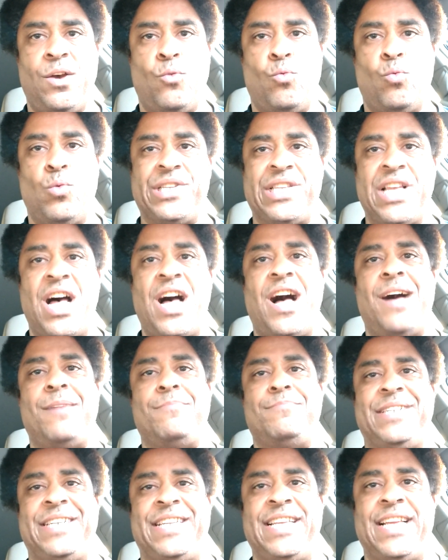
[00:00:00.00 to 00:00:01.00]
What's up?
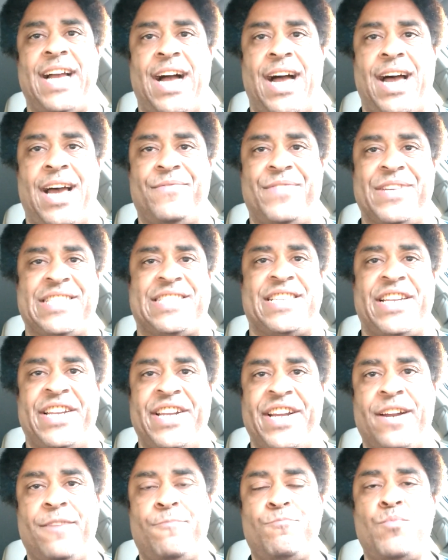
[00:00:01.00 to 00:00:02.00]
Dion, Vincent
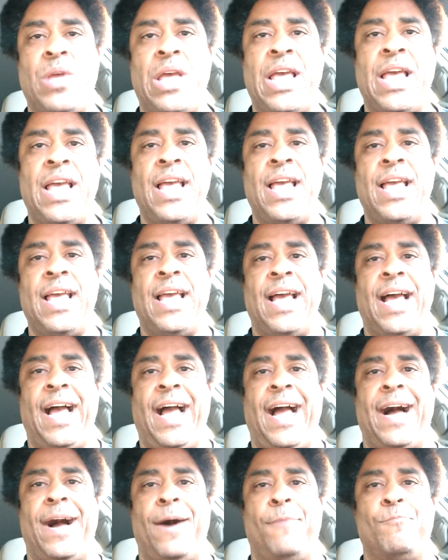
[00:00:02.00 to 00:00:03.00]
here.
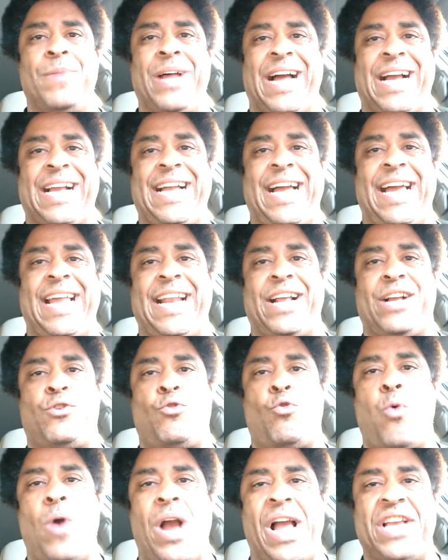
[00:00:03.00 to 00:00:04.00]
I got a
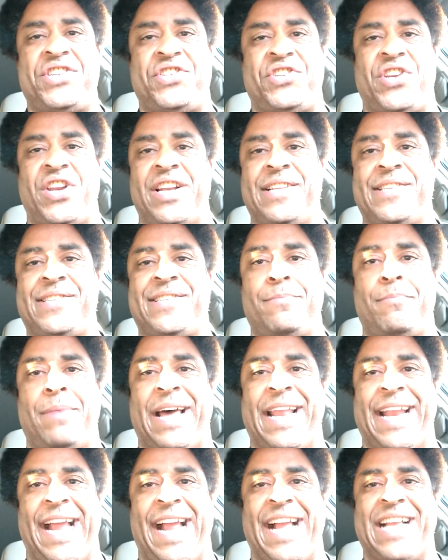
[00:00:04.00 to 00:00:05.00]
question that
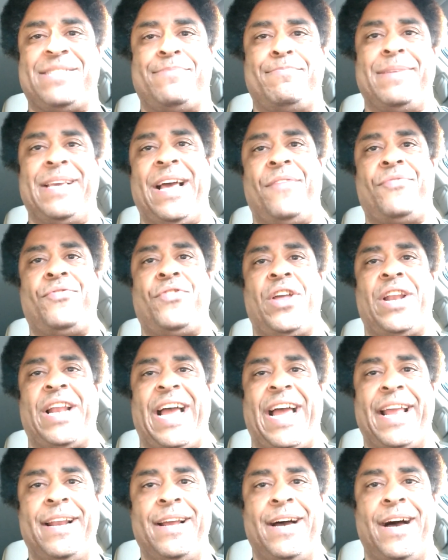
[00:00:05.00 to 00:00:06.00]
somebody asked me, and I thought
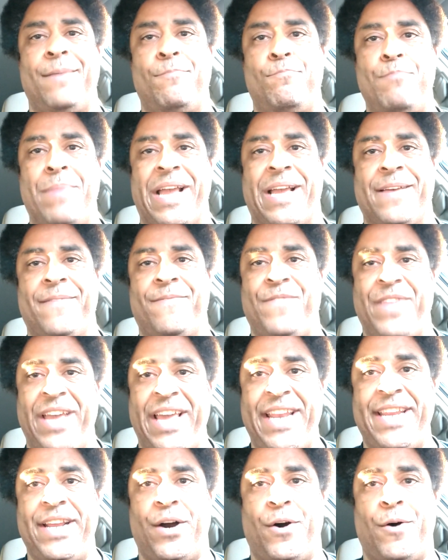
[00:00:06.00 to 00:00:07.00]
I'd make a
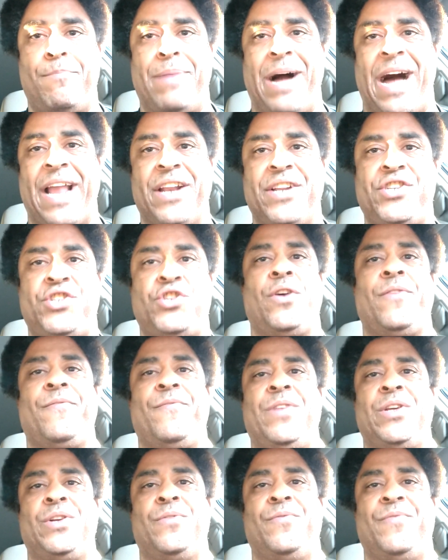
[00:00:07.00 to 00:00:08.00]
video about it, short
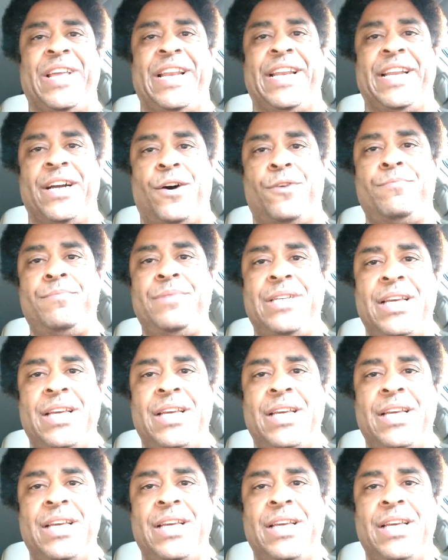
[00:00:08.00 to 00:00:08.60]
little video.